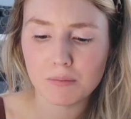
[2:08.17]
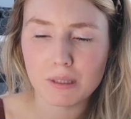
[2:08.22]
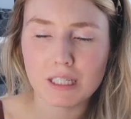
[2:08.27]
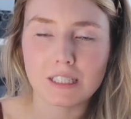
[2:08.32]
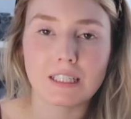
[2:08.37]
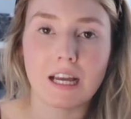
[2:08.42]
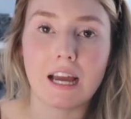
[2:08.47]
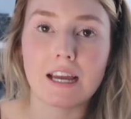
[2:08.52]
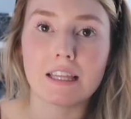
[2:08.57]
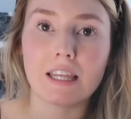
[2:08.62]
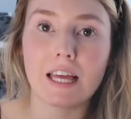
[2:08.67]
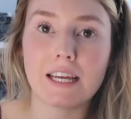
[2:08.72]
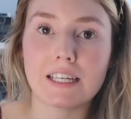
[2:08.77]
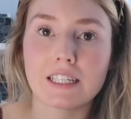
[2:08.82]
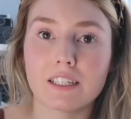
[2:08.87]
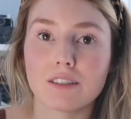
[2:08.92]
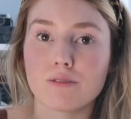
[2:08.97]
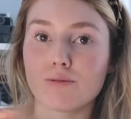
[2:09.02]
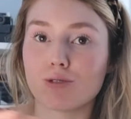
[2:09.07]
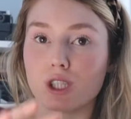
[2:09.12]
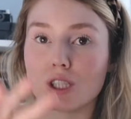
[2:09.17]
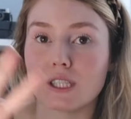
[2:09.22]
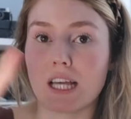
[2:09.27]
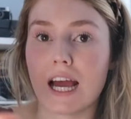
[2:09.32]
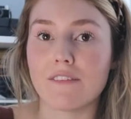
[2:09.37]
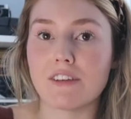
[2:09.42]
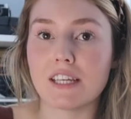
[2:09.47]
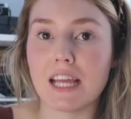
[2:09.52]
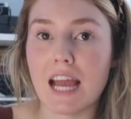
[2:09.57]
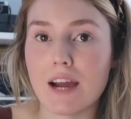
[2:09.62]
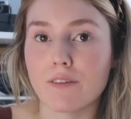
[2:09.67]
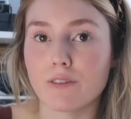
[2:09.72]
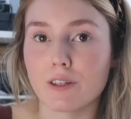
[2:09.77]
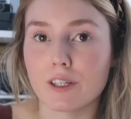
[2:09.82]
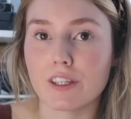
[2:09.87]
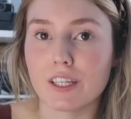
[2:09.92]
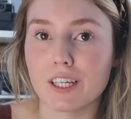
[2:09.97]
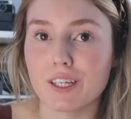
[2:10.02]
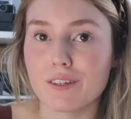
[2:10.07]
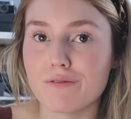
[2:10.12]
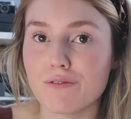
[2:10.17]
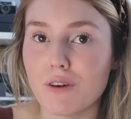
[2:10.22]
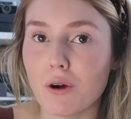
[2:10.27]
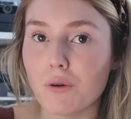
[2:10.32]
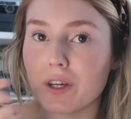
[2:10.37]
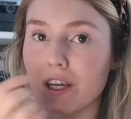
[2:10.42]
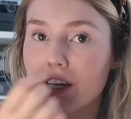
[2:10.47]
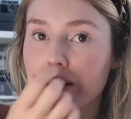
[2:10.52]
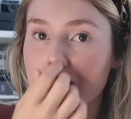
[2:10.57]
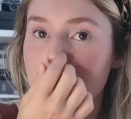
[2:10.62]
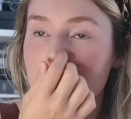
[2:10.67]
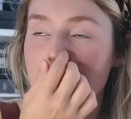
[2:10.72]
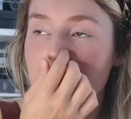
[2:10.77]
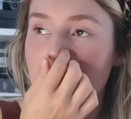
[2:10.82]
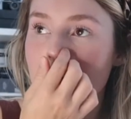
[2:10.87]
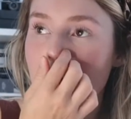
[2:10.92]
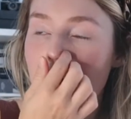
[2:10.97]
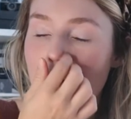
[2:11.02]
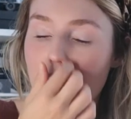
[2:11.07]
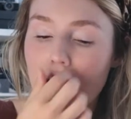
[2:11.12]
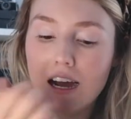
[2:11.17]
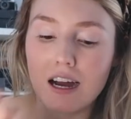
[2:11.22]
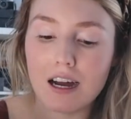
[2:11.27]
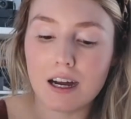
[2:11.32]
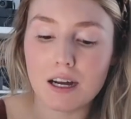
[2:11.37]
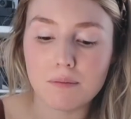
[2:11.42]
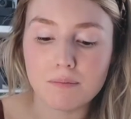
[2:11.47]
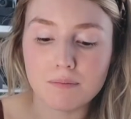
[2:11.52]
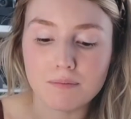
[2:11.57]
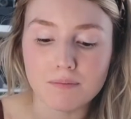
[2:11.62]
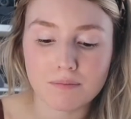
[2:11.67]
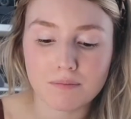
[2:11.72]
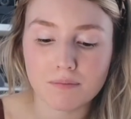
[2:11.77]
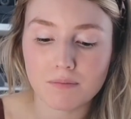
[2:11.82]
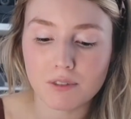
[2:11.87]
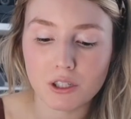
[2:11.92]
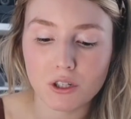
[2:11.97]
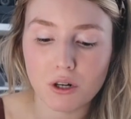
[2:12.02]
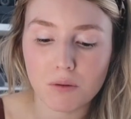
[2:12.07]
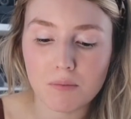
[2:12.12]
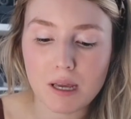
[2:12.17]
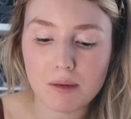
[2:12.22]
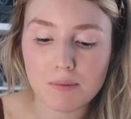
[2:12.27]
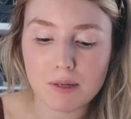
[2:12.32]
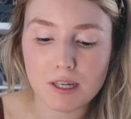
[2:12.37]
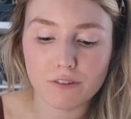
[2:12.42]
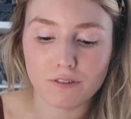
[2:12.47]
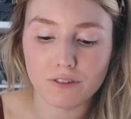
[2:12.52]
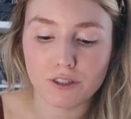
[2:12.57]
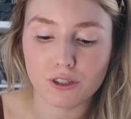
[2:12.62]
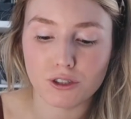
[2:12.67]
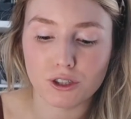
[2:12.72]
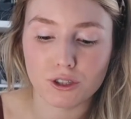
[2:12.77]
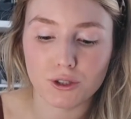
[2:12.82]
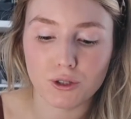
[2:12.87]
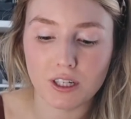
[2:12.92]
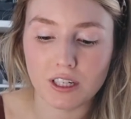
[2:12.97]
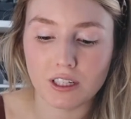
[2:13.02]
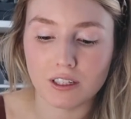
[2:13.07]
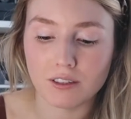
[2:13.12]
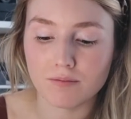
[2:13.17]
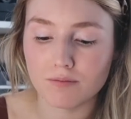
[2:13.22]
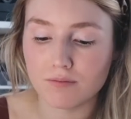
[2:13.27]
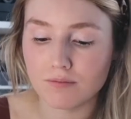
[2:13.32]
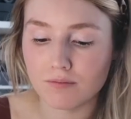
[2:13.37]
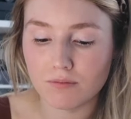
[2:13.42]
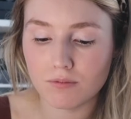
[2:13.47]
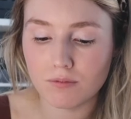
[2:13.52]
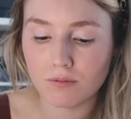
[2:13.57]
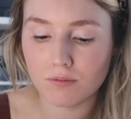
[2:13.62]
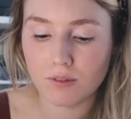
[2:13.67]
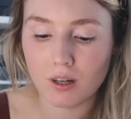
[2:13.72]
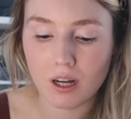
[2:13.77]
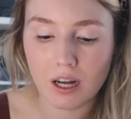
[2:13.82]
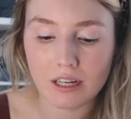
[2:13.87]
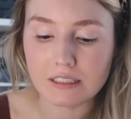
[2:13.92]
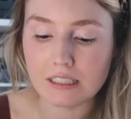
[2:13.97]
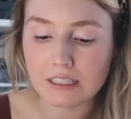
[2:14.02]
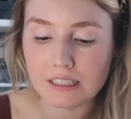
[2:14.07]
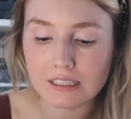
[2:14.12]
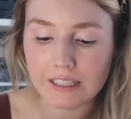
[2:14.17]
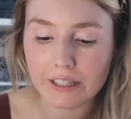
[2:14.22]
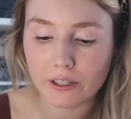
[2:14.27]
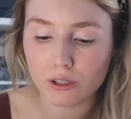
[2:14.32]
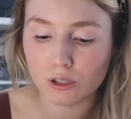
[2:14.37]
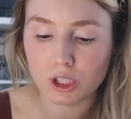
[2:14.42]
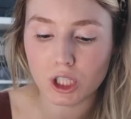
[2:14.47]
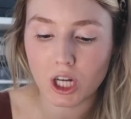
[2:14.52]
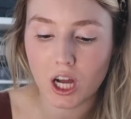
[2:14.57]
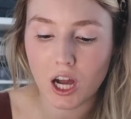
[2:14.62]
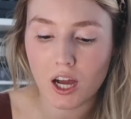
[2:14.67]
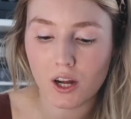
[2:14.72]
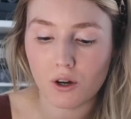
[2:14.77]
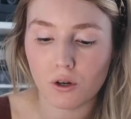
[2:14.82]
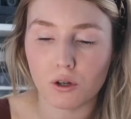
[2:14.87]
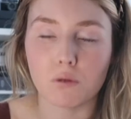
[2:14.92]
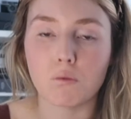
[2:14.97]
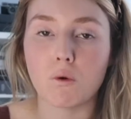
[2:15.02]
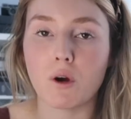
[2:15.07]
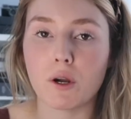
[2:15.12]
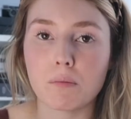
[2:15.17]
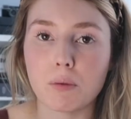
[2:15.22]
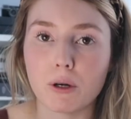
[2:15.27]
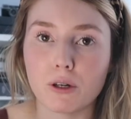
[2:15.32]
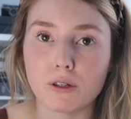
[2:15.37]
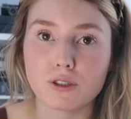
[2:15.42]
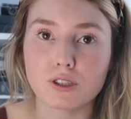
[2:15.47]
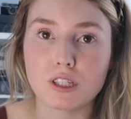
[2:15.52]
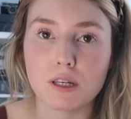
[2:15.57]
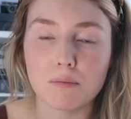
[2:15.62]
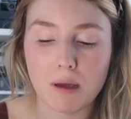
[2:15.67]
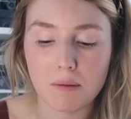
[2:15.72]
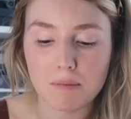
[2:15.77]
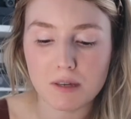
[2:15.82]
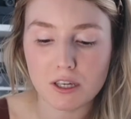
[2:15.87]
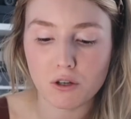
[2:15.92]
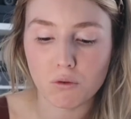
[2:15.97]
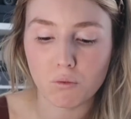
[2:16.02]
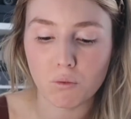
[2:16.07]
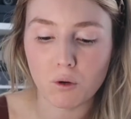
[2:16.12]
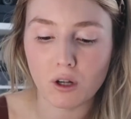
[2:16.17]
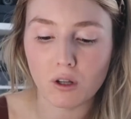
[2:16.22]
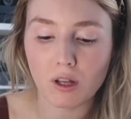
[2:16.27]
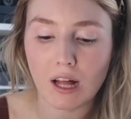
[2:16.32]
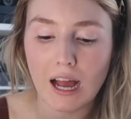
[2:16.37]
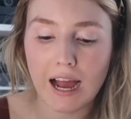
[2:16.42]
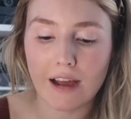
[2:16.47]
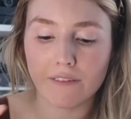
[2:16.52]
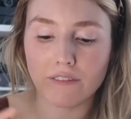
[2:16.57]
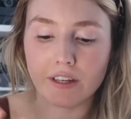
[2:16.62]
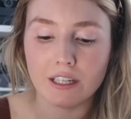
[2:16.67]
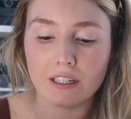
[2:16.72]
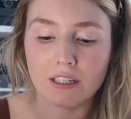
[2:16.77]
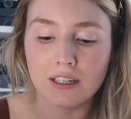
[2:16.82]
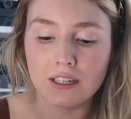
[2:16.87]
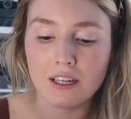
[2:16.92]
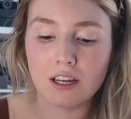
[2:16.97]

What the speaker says: because I like just having everything in focus. You know, maybe if you're shooting a detail shot or one person, maybe you will have it